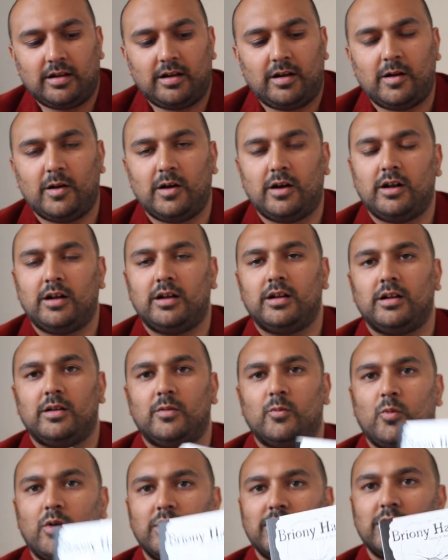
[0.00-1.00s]

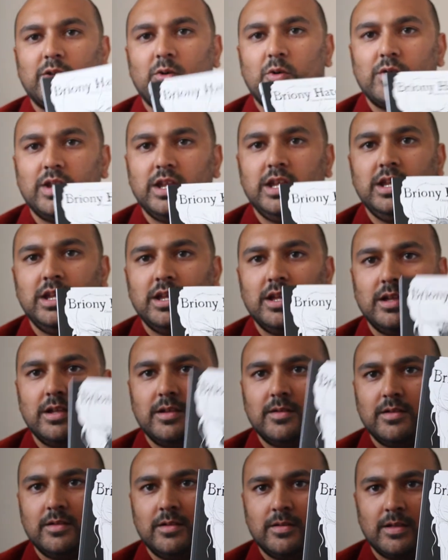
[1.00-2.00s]
our one and only
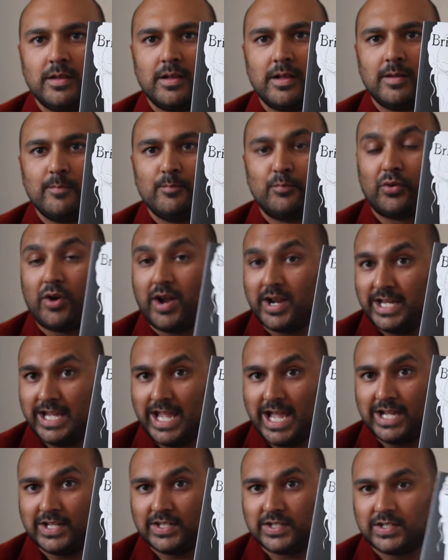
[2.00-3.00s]
Briny
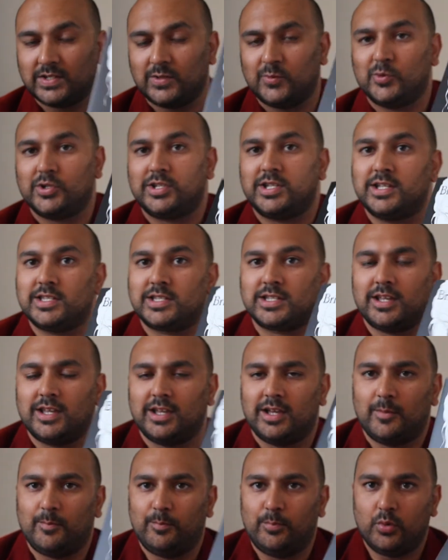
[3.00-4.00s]
Hatch, which is
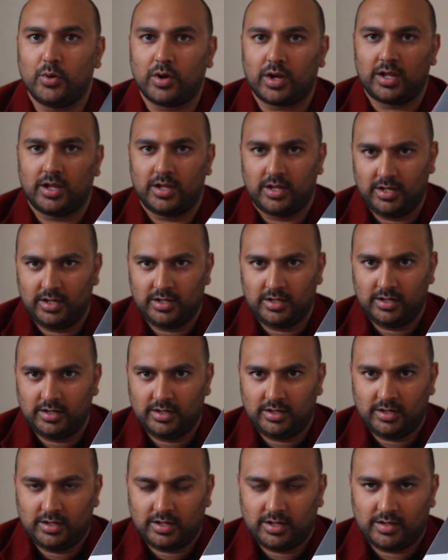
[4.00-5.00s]
a book
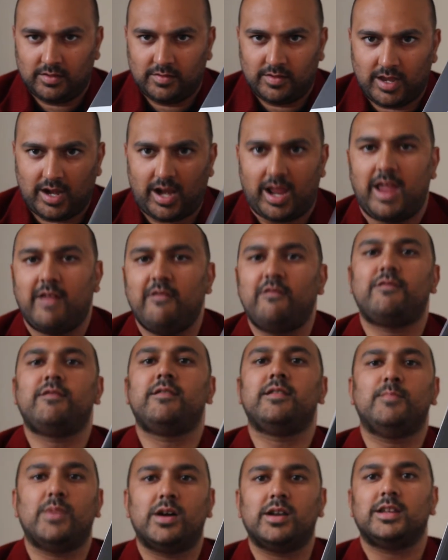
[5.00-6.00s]
that
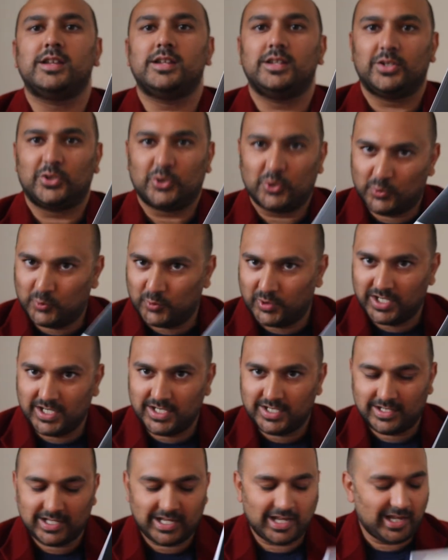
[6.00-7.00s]
everybody should
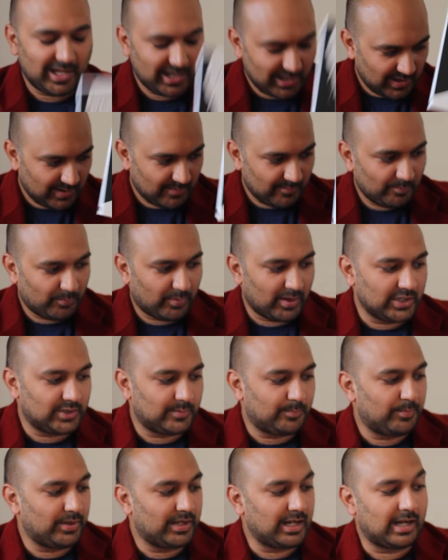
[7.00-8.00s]
read, by
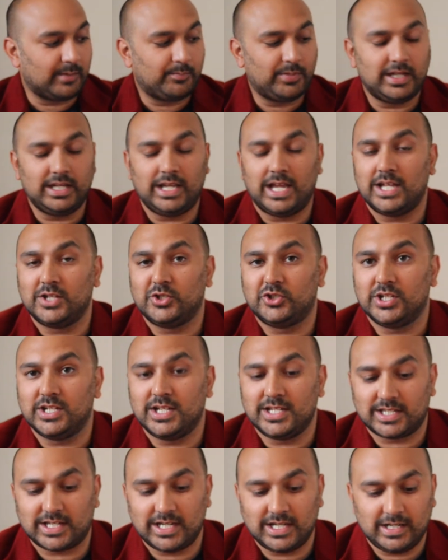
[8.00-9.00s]
Penelope and
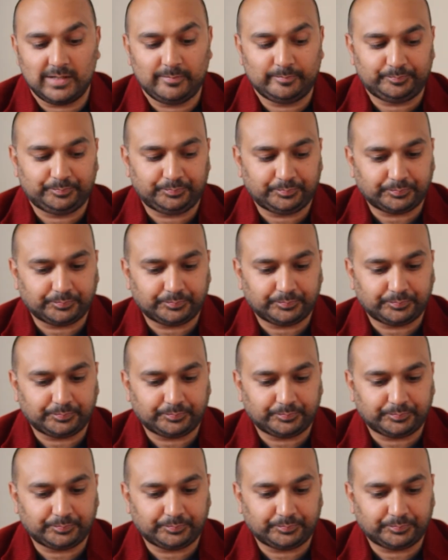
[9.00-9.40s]
Ginny Skinner.